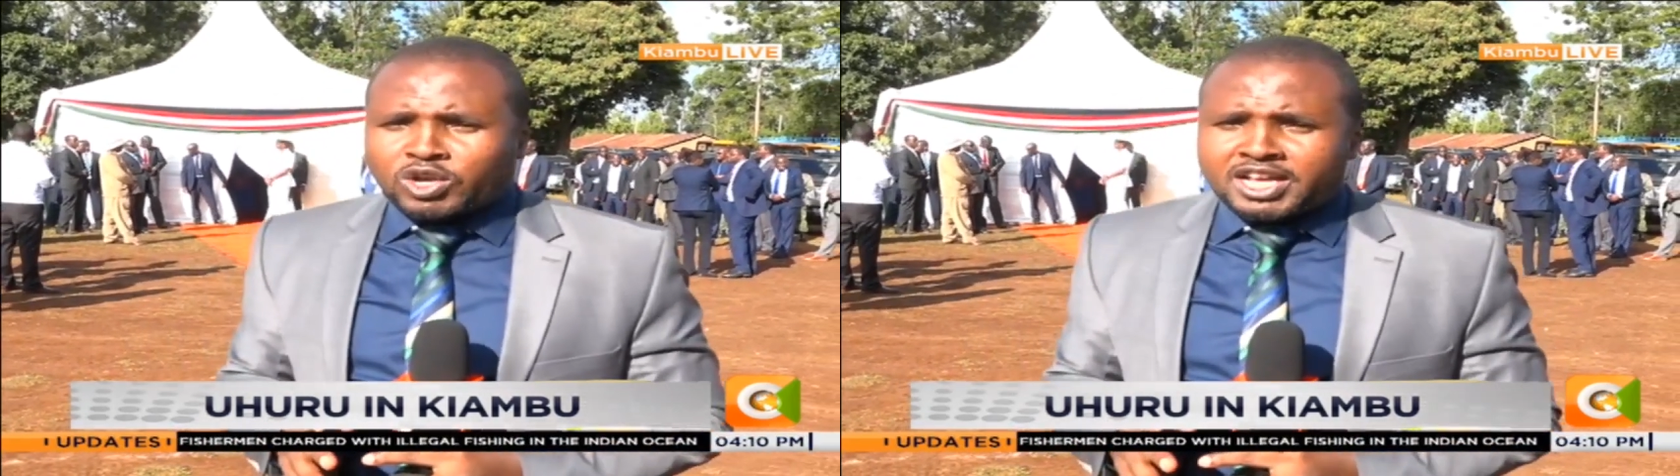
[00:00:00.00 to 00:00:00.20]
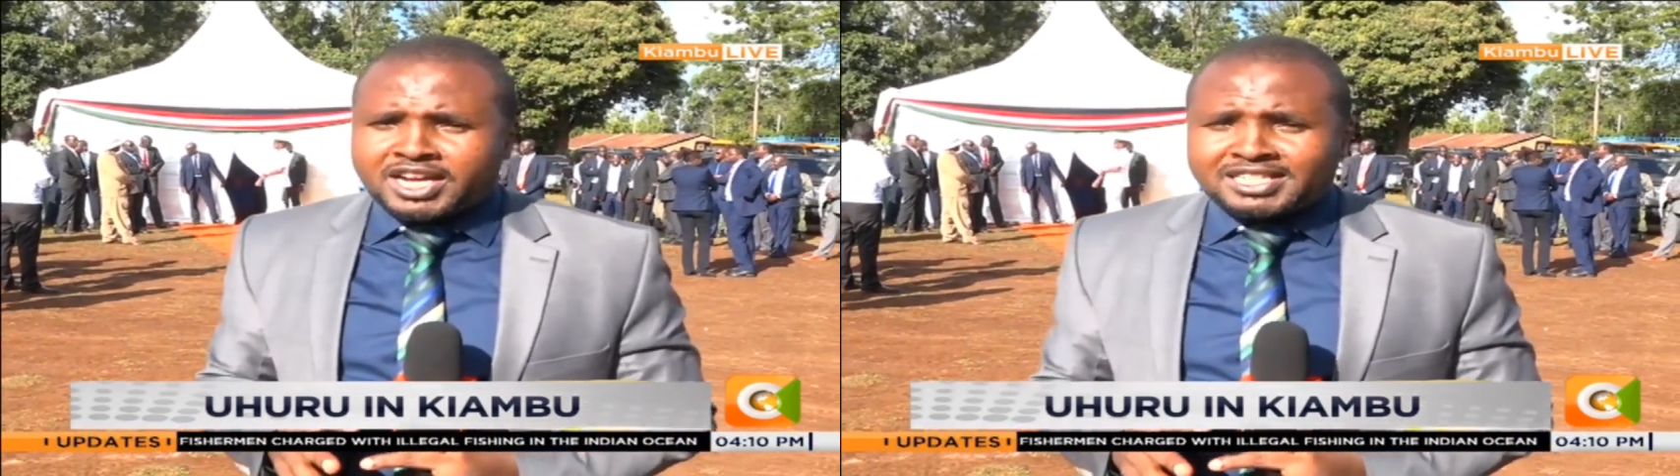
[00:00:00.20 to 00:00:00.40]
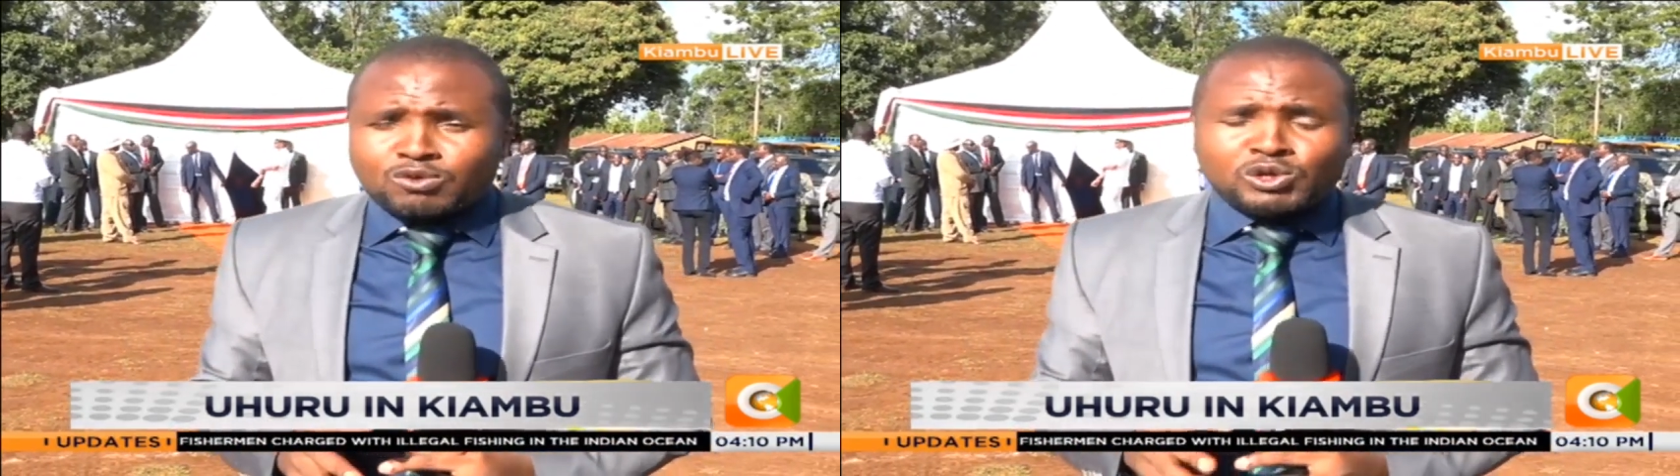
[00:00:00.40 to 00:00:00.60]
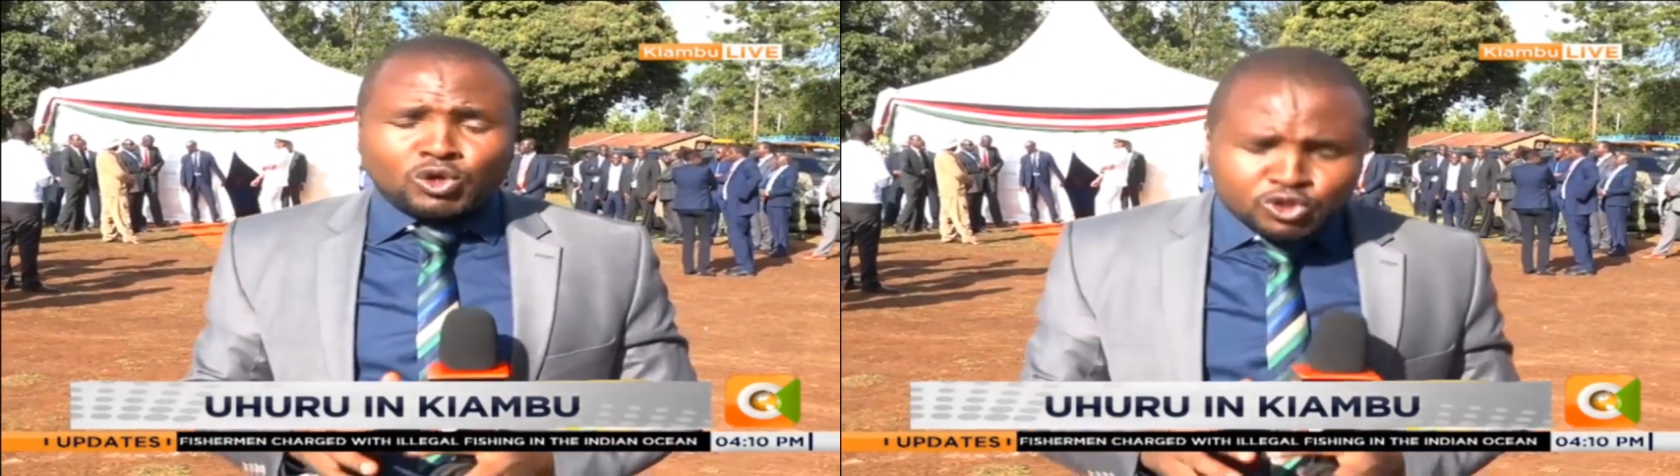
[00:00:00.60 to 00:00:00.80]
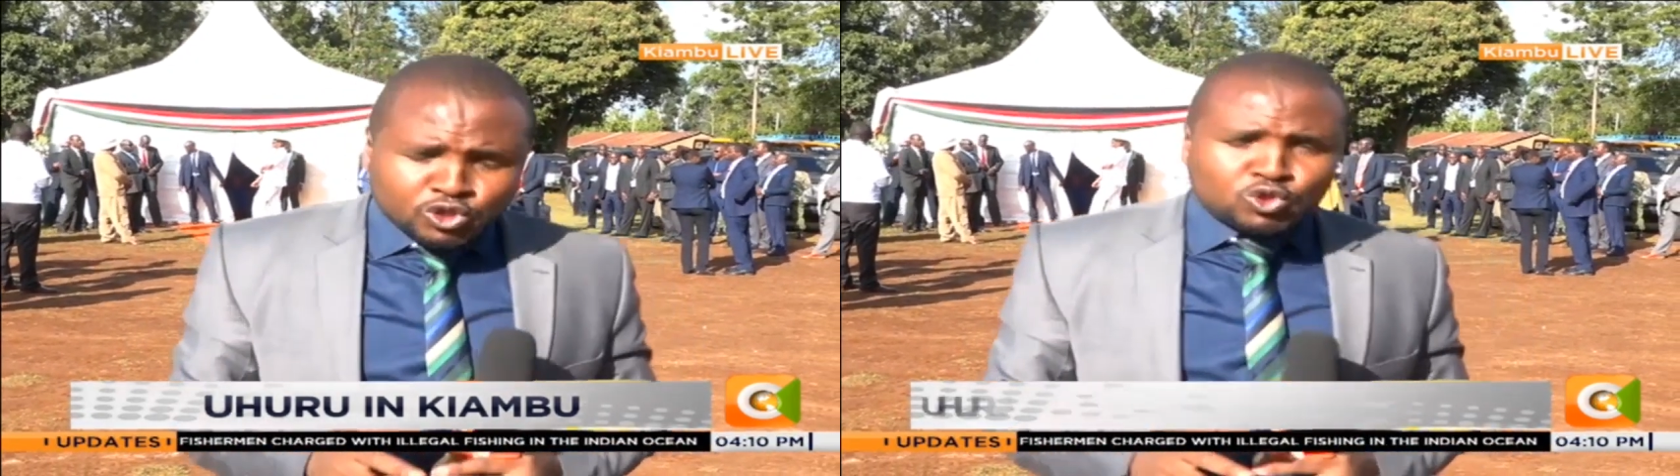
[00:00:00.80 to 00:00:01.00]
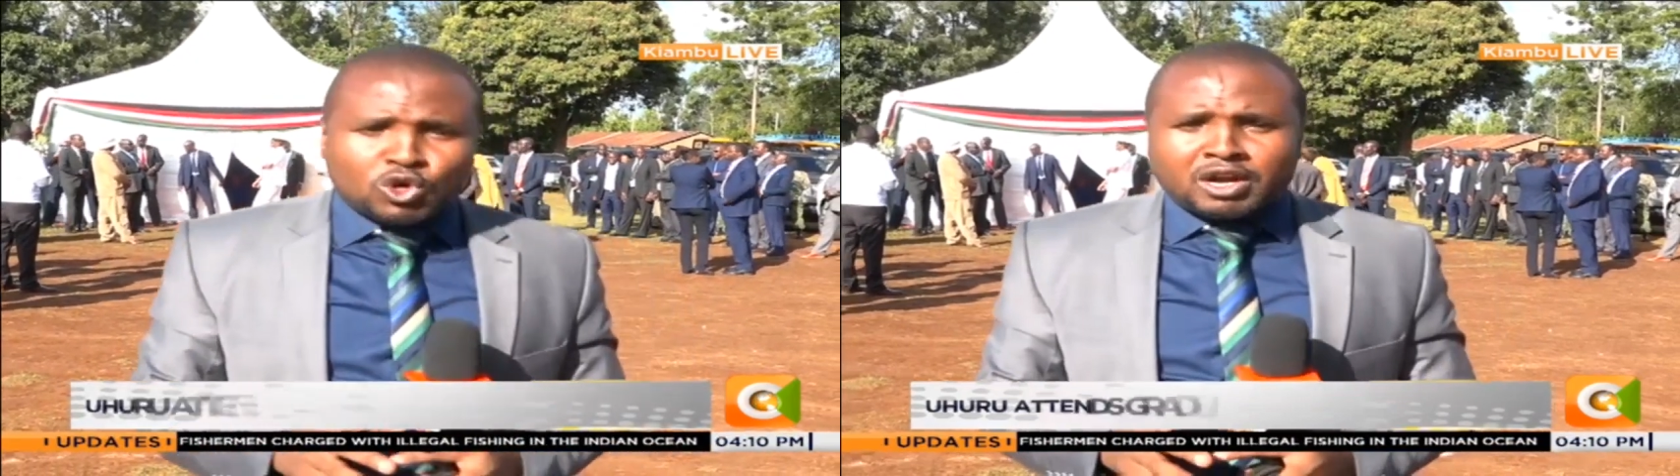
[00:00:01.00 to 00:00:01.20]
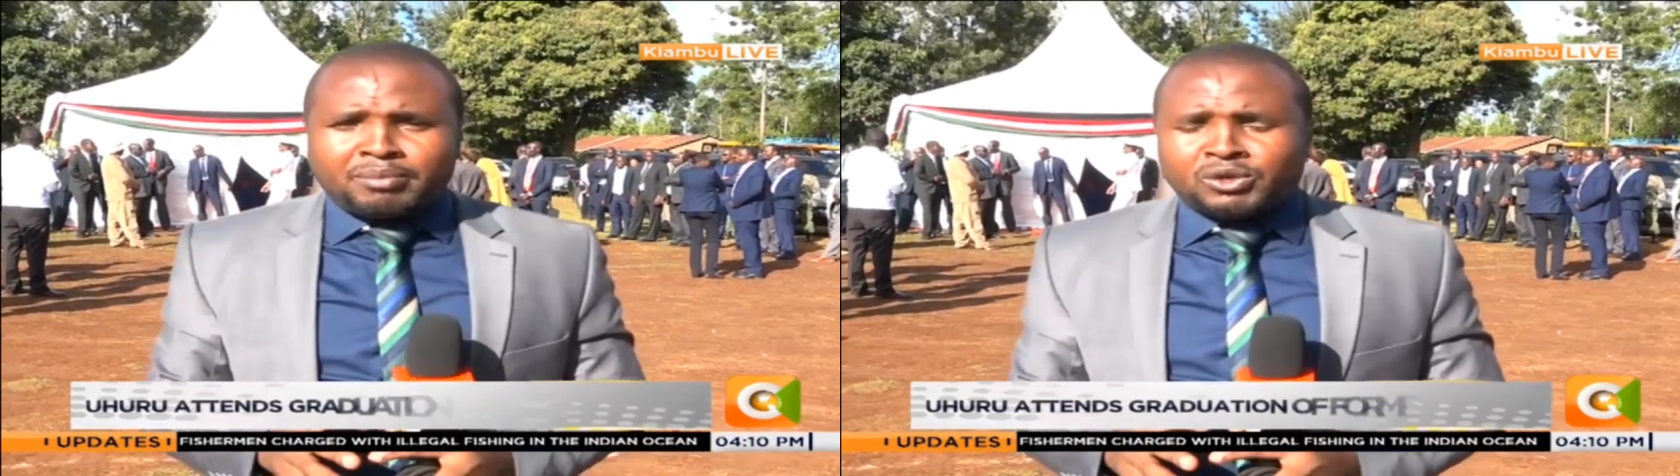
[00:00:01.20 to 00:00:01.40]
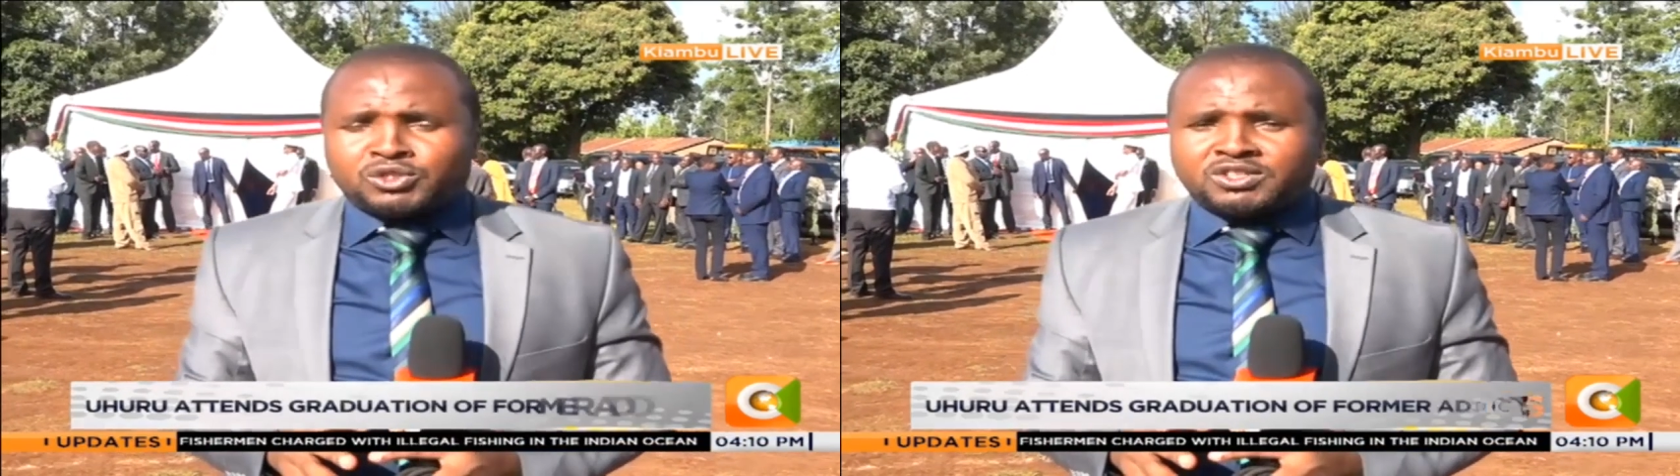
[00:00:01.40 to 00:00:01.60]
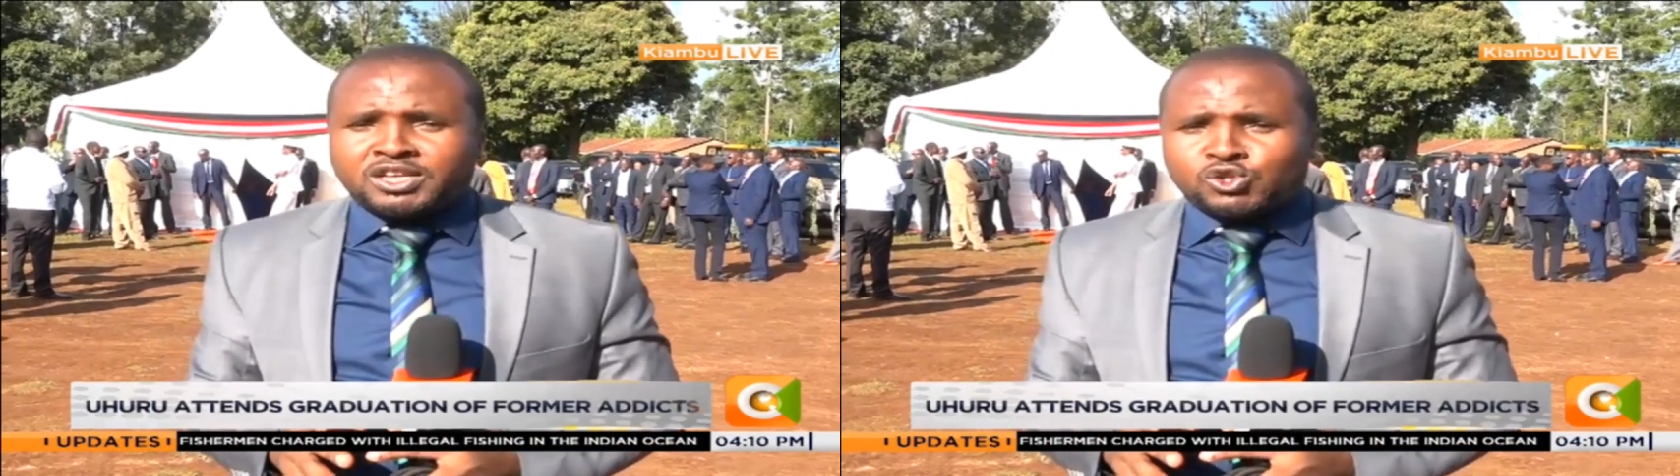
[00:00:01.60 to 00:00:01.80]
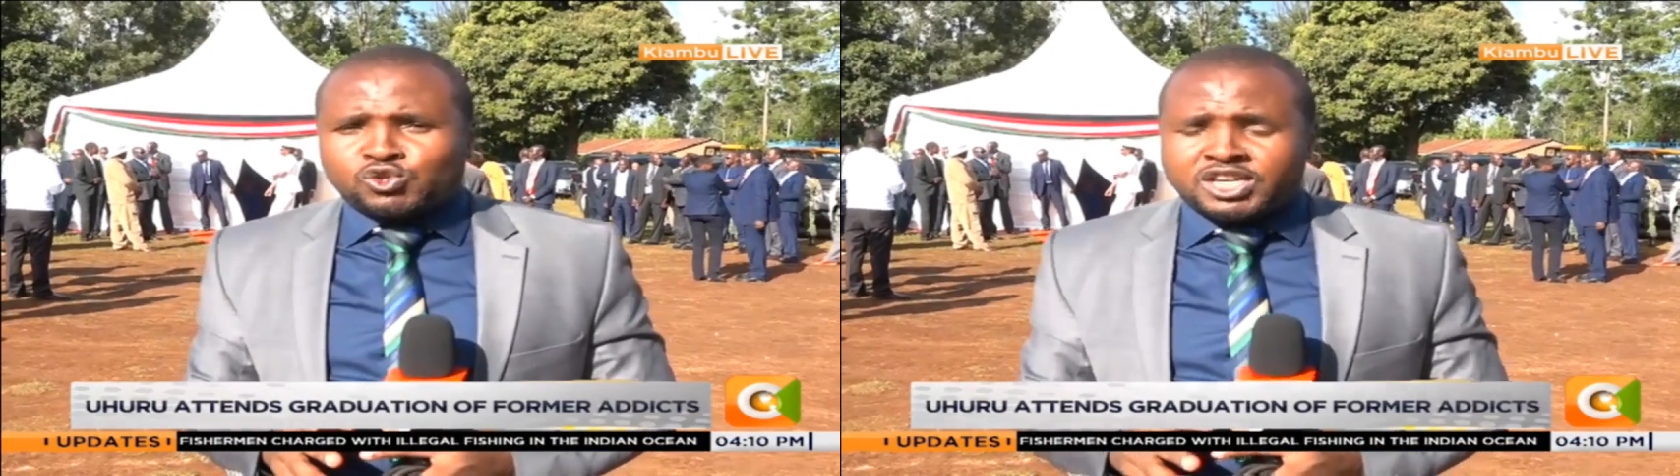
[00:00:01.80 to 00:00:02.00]
Kenyatta will also talk about the
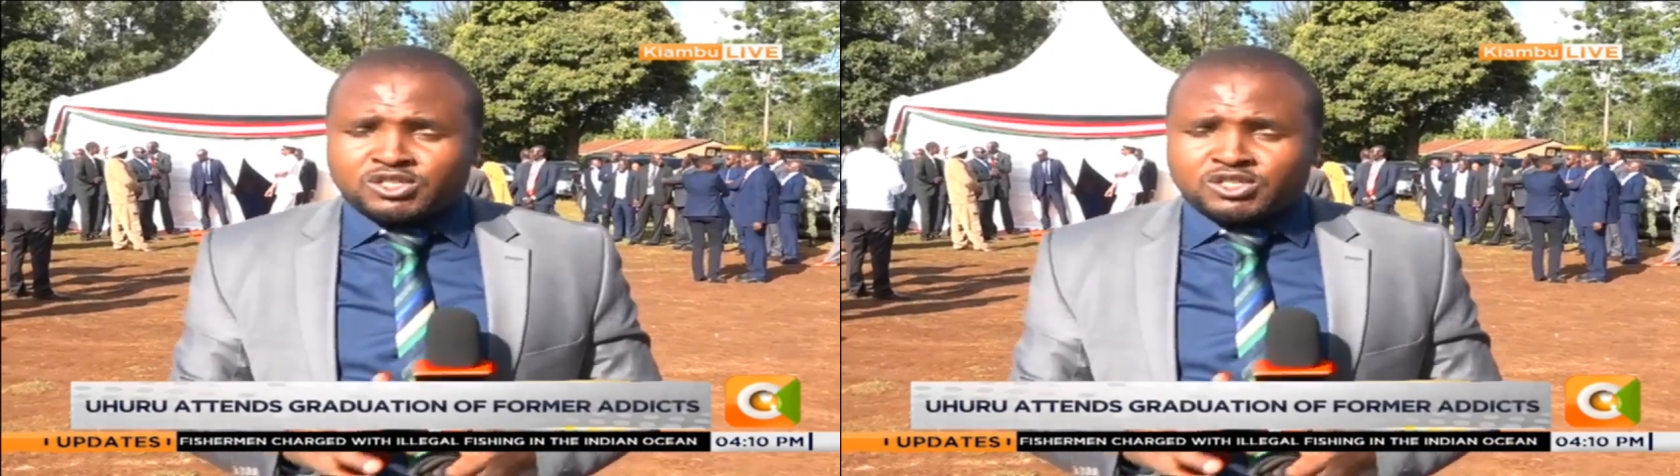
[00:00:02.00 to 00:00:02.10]
issue.